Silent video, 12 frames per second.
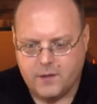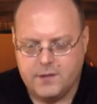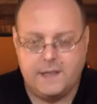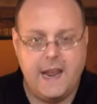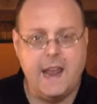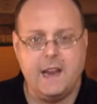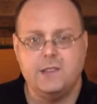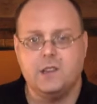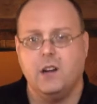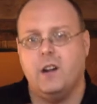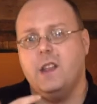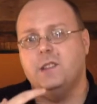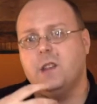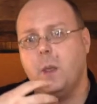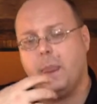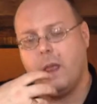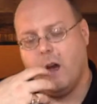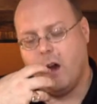the tannins aren't as
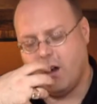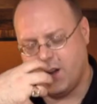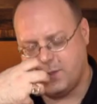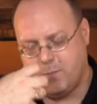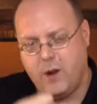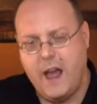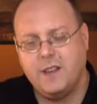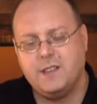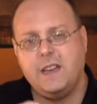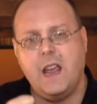aren't as pronounced.